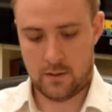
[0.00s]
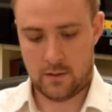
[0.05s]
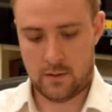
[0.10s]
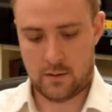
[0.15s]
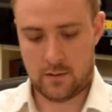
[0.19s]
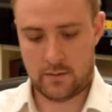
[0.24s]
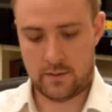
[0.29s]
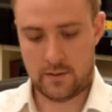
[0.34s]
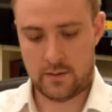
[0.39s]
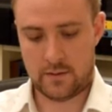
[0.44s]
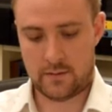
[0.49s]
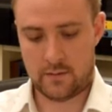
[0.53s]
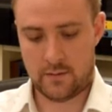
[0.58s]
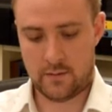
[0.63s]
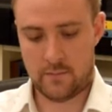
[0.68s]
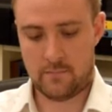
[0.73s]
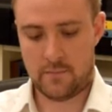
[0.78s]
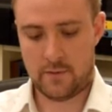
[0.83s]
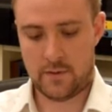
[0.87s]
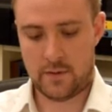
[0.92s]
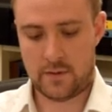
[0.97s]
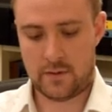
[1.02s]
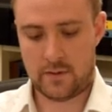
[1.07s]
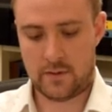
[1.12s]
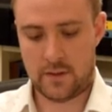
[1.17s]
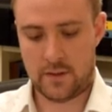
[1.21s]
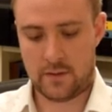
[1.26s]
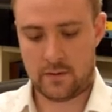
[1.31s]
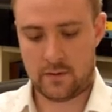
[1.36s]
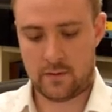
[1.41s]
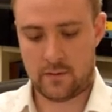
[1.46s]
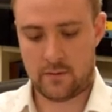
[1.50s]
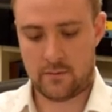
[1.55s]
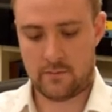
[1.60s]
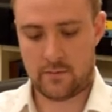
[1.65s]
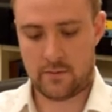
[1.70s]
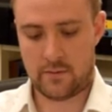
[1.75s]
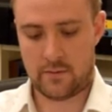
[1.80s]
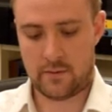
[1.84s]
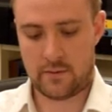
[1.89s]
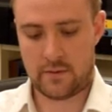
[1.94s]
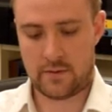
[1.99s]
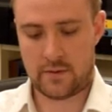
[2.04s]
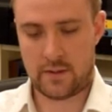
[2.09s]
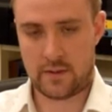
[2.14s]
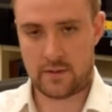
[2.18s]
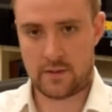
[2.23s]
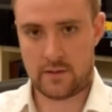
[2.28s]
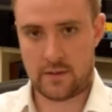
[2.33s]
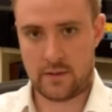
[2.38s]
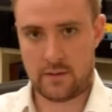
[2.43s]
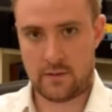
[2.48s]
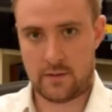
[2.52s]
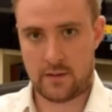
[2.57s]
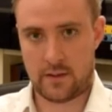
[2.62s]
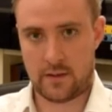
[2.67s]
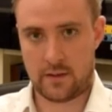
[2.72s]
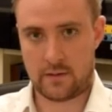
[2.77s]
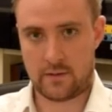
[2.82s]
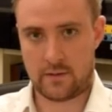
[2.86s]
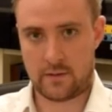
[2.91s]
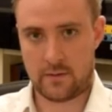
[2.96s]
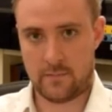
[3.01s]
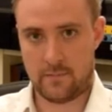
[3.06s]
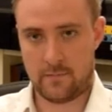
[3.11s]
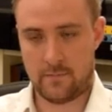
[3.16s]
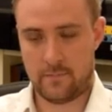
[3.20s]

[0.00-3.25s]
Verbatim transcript: And his number is 666.